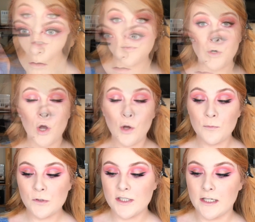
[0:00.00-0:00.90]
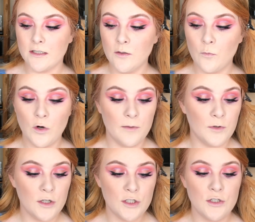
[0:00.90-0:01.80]
So we're almost done. What I'm
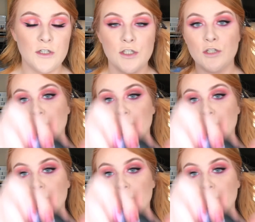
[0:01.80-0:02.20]
going to do is